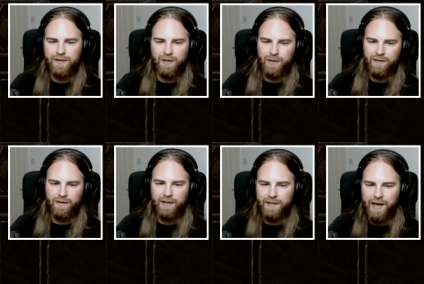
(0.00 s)
so just
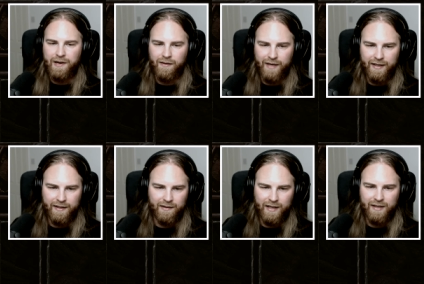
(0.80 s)
for the sake of
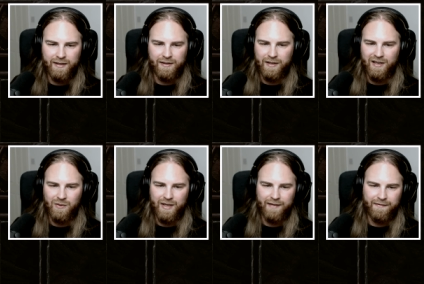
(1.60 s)
it, let's just go
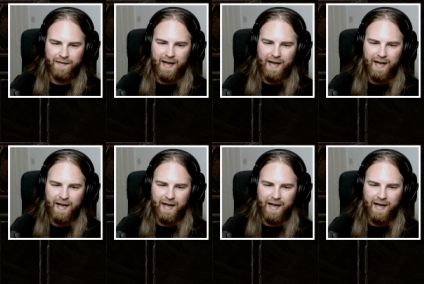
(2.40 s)
with